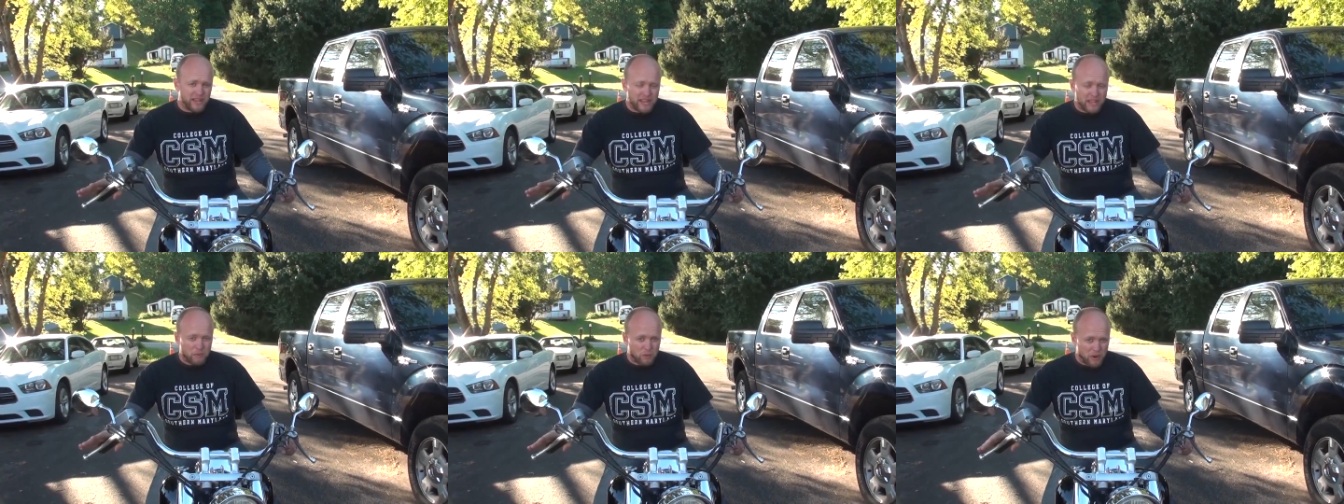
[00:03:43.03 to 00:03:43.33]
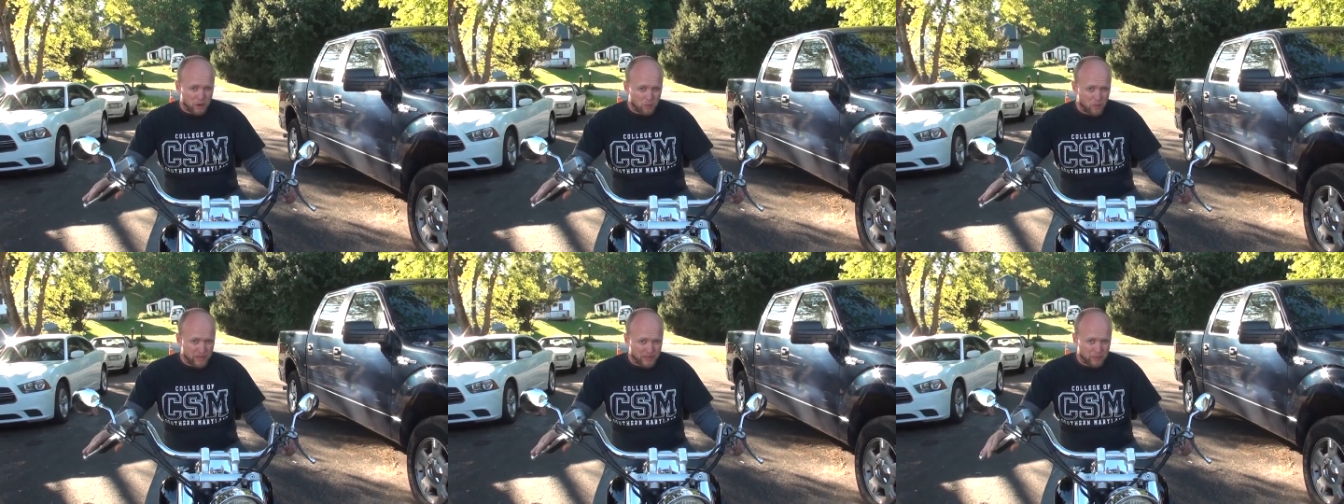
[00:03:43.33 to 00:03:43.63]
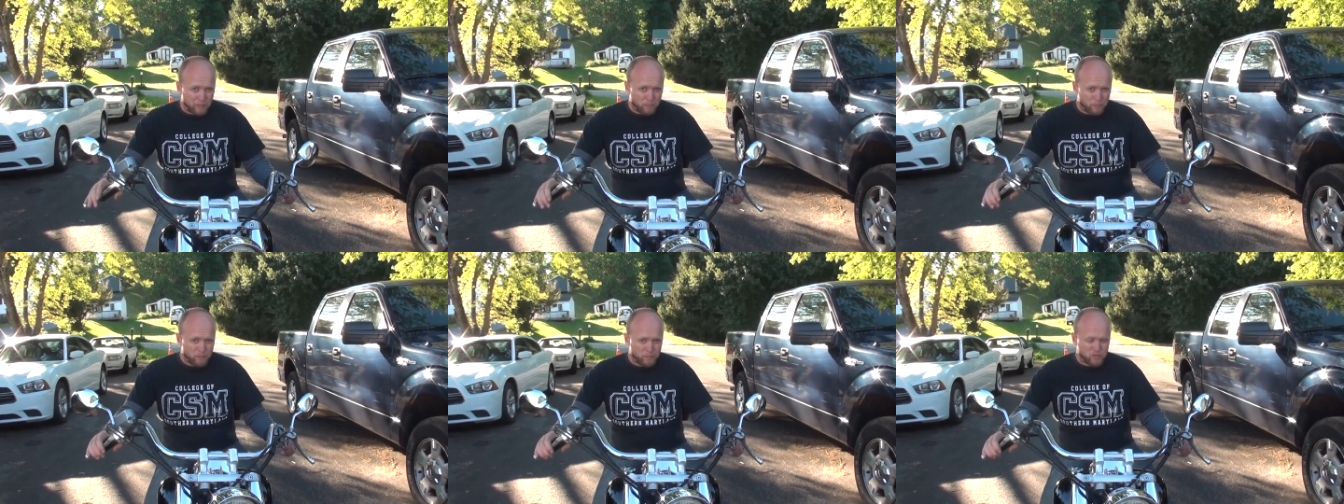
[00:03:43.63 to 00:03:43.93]
And then when I went
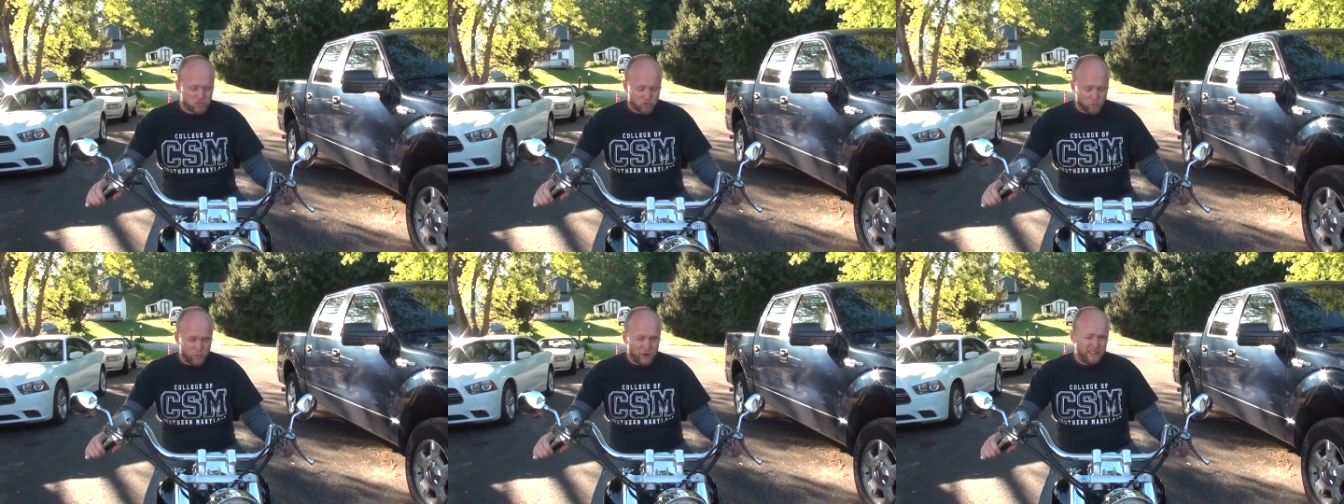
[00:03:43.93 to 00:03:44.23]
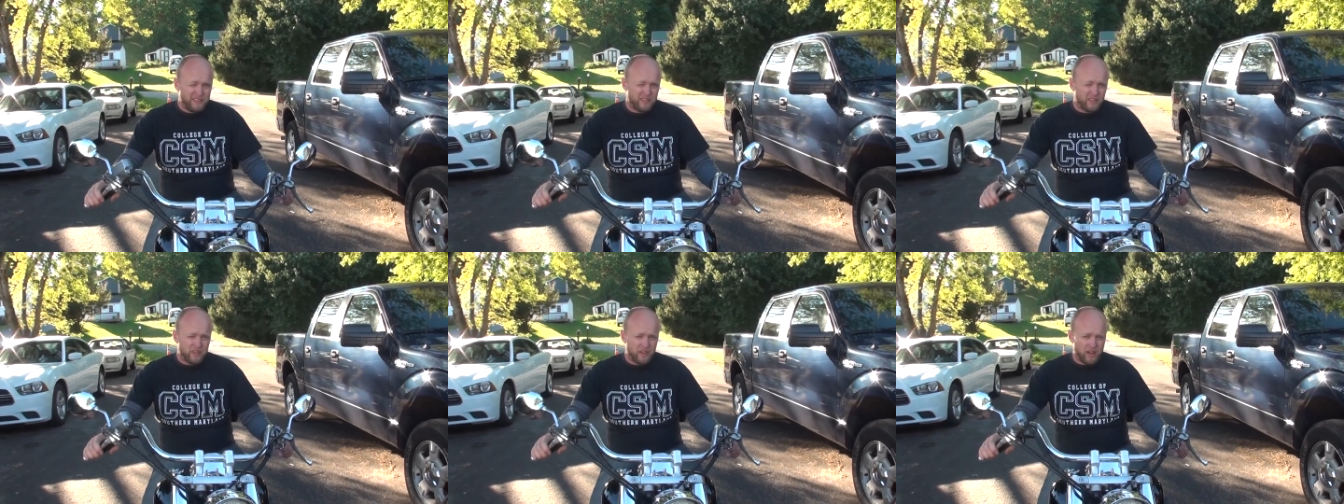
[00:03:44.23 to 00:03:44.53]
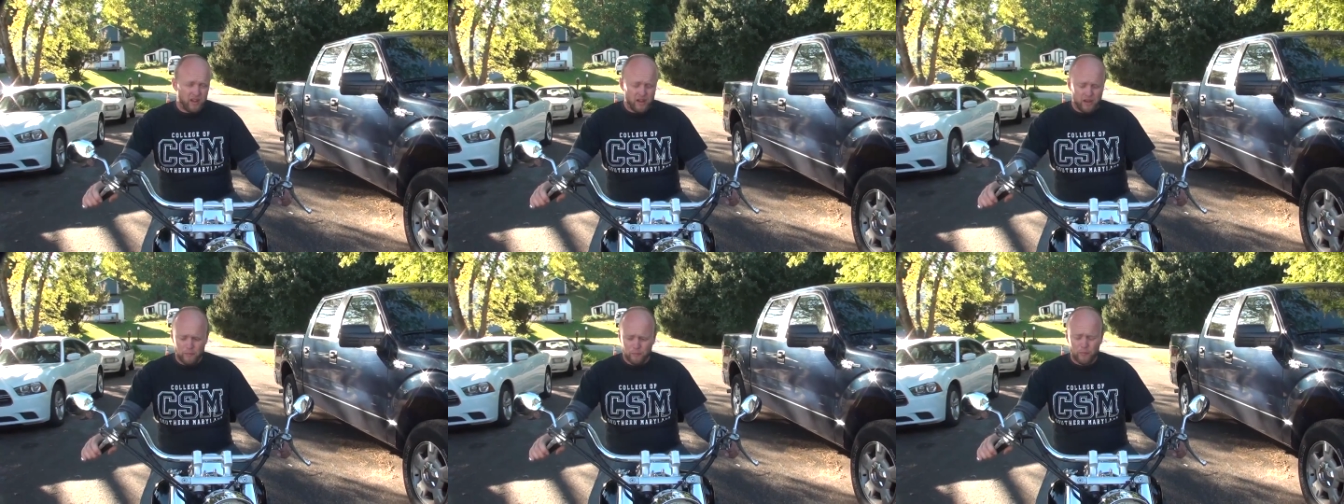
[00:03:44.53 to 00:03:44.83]
to squeeze the
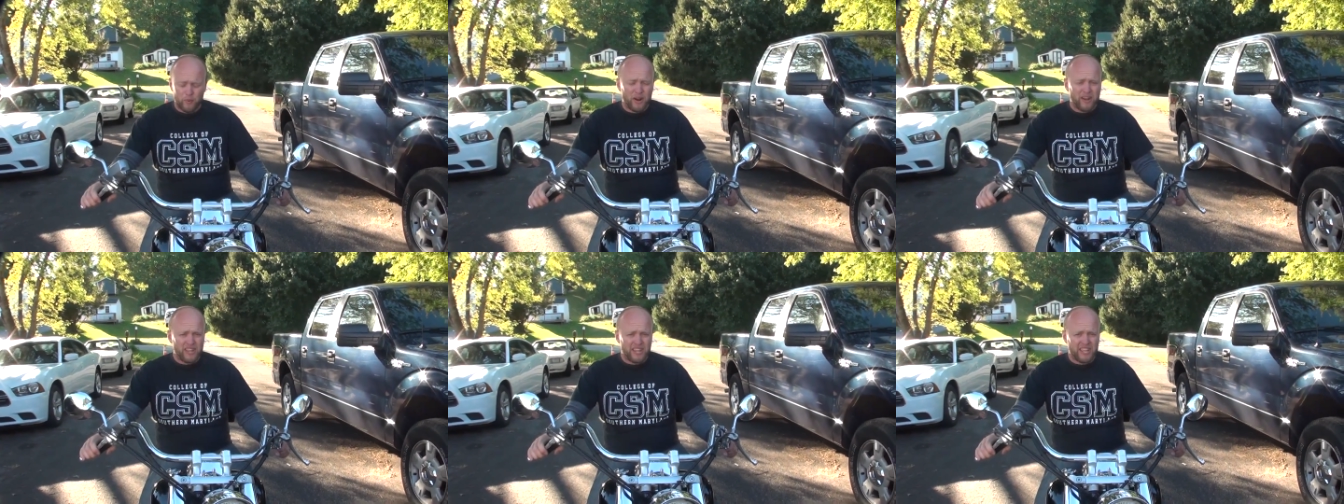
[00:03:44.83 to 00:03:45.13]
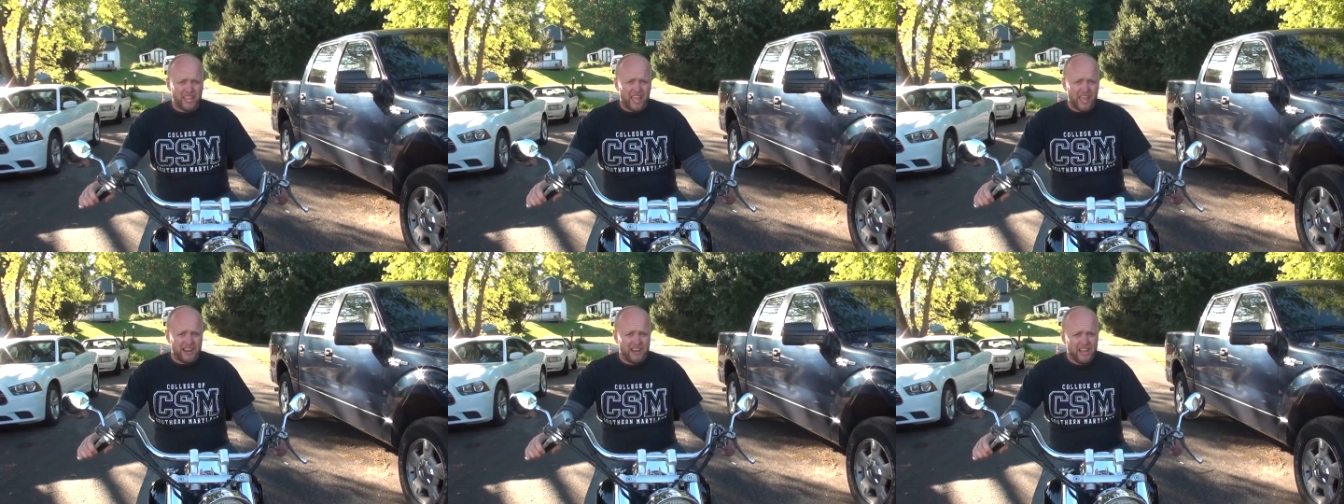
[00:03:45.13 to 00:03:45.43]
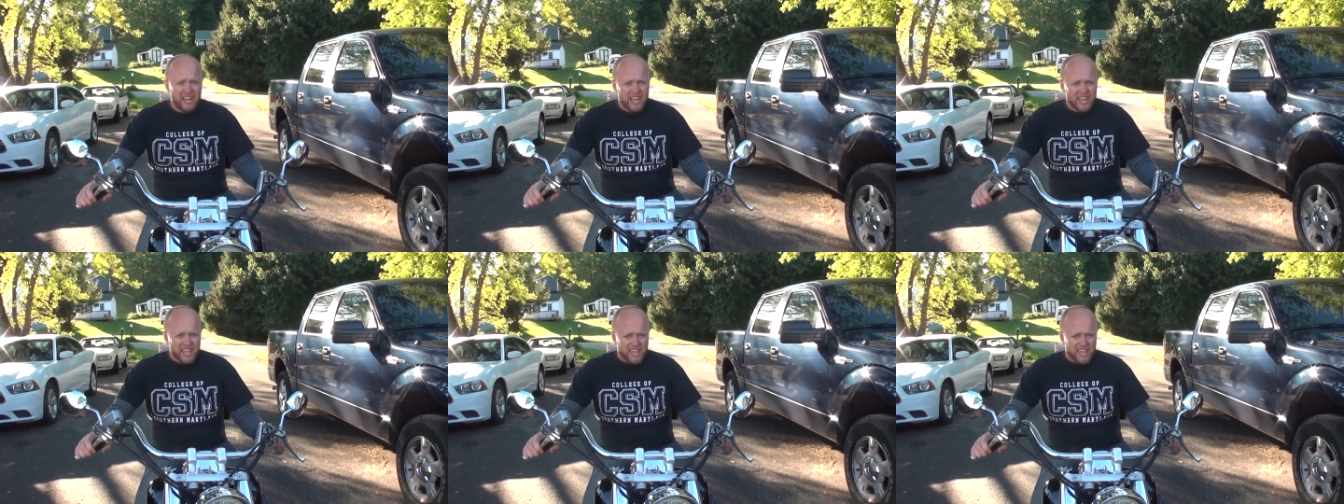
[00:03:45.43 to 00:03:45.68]
um, brake again,